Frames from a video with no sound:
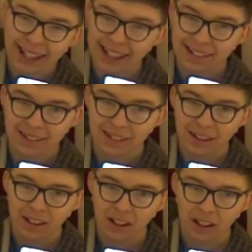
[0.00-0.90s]
Peggy's
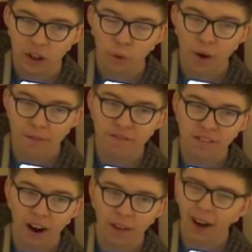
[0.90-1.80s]

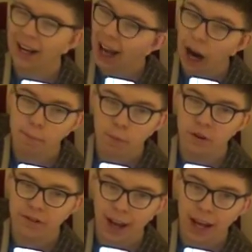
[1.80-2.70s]
grandfather. I can't
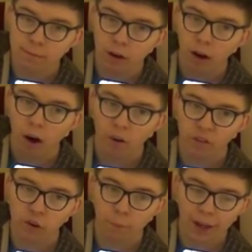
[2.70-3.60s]
remember his name
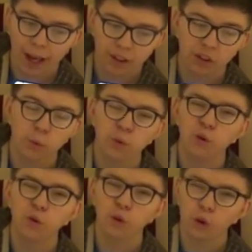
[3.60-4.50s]
off the top of my head because there was
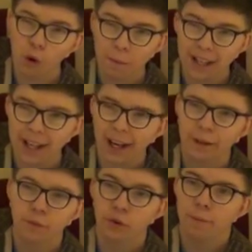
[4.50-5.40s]
so many
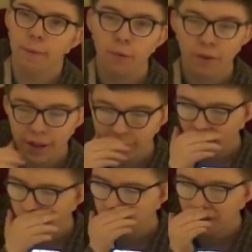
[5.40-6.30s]
names to remember in
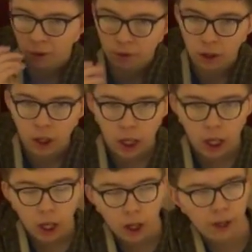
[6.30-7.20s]
this episode.
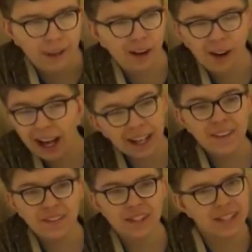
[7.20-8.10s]
Now,
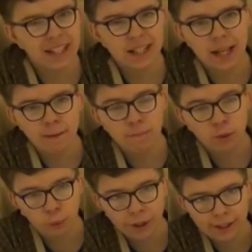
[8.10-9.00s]
I've never seen
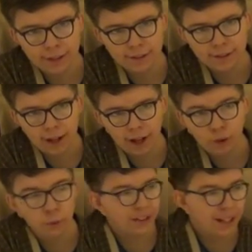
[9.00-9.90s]
In-Betweeners,
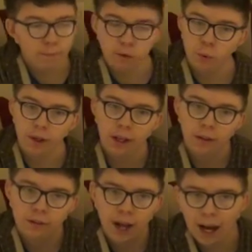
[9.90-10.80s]
and there was an
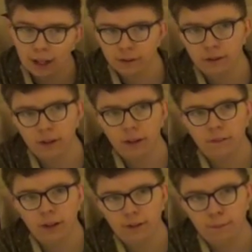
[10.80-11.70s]
In-Betweeners actor
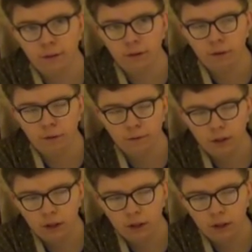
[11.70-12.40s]
in this episode.